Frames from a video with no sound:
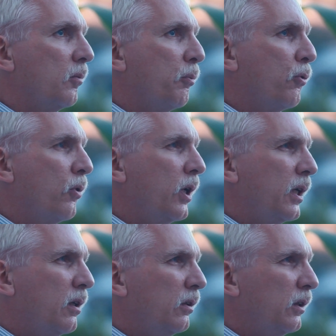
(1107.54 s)

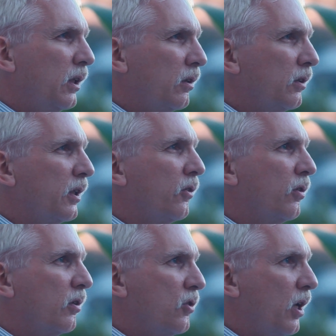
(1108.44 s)
pretty clearly
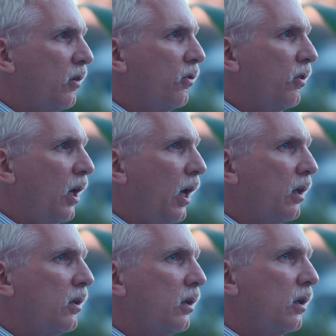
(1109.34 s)
suggests
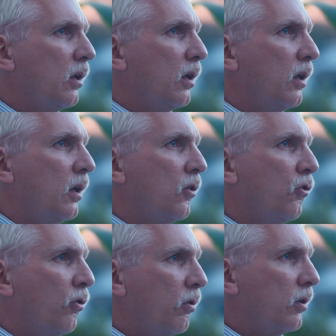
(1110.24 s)
that
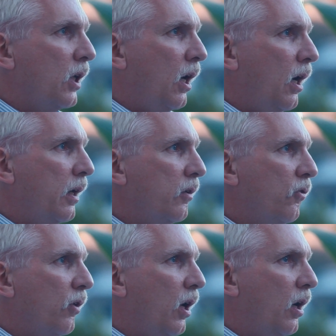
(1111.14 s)
certain
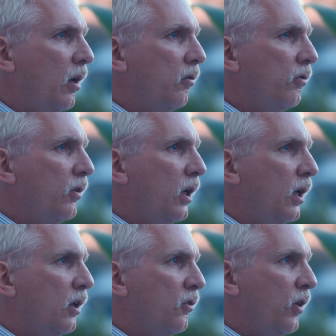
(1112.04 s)
kinds of
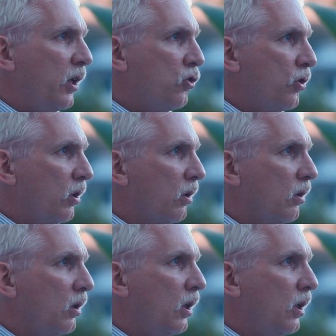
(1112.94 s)
attention